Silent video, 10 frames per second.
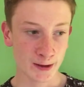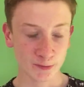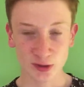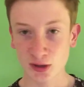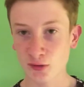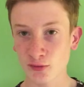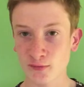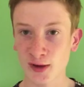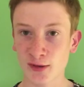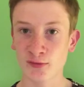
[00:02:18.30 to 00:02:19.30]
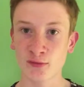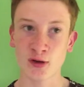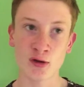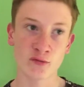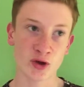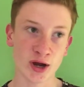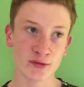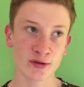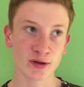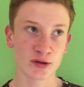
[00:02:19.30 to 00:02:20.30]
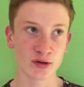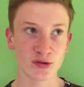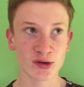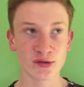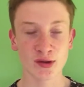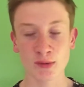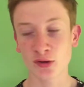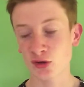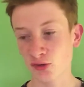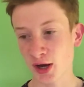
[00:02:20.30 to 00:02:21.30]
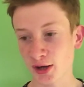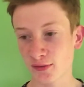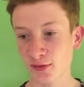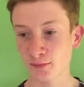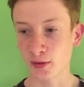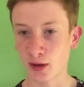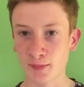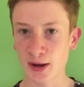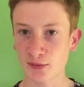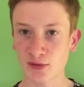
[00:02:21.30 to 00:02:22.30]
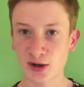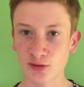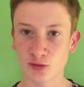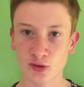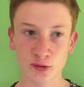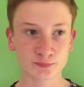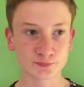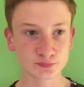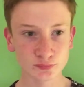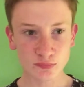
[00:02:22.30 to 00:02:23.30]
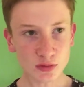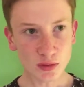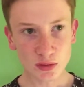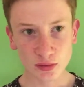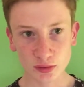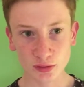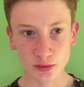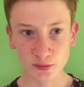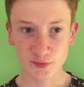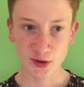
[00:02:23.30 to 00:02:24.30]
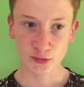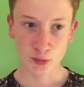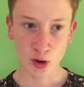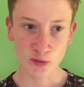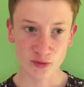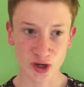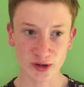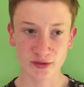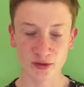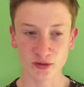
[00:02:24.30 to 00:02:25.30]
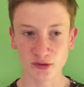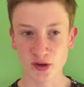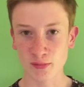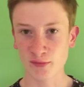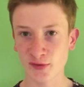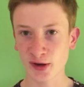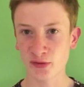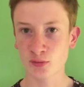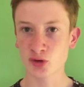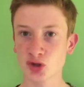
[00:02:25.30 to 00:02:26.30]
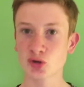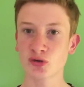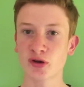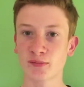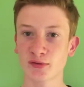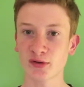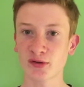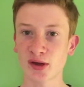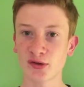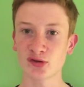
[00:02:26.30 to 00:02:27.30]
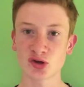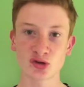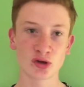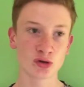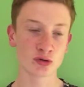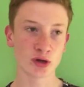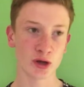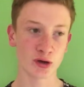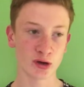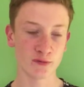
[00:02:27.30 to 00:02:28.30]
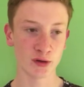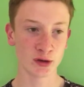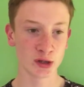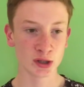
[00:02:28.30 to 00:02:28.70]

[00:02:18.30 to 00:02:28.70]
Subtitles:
I see loads of fans overreacting, and you see some underreacting about today's result. The fans who are overreacting are the type of fans who want short-term success, just a glory hunt over.